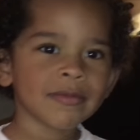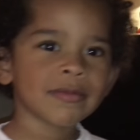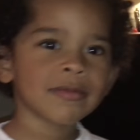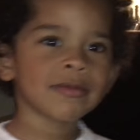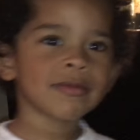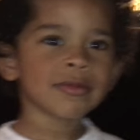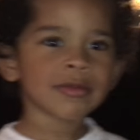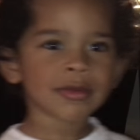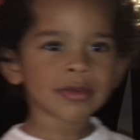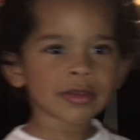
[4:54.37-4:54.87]

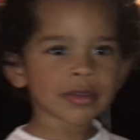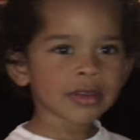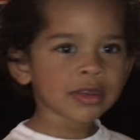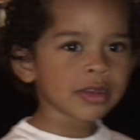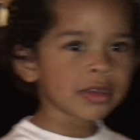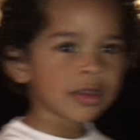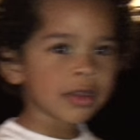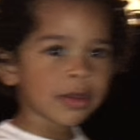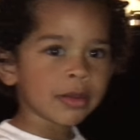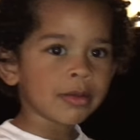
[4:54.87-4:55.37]
Do you know his
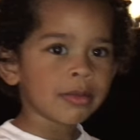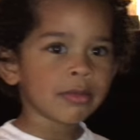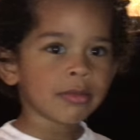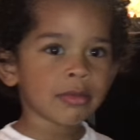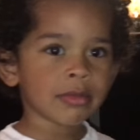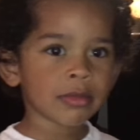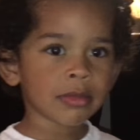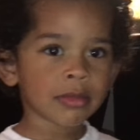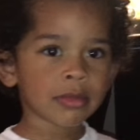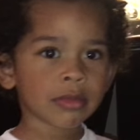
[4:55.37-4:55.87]
name?
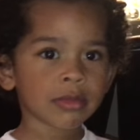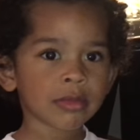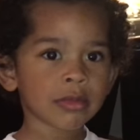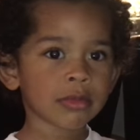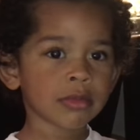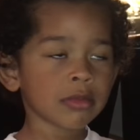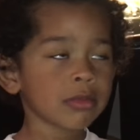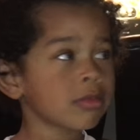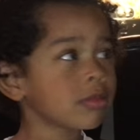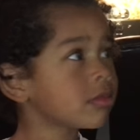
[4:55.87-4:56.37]
Because I
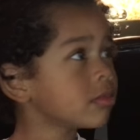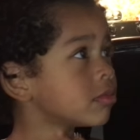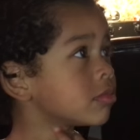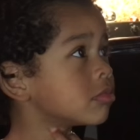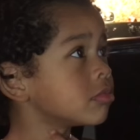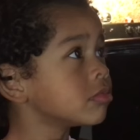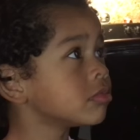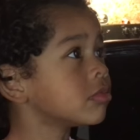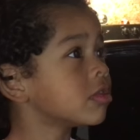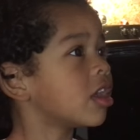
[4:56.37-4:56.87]
don't.
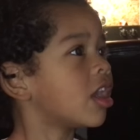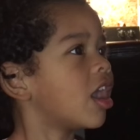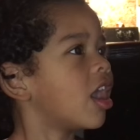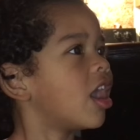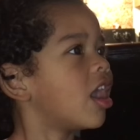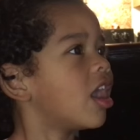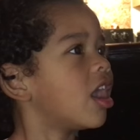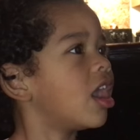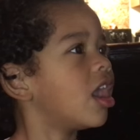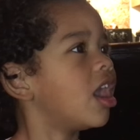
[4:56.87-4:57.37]

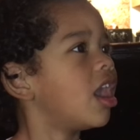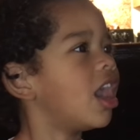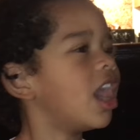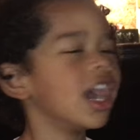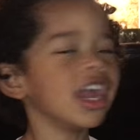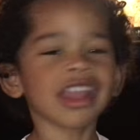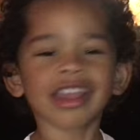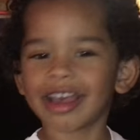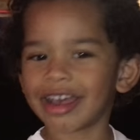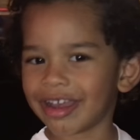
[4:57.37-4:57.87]

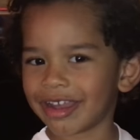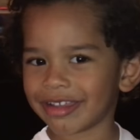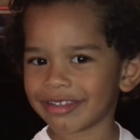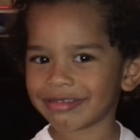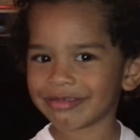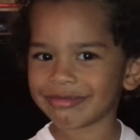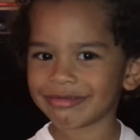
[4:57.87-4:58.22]
I got.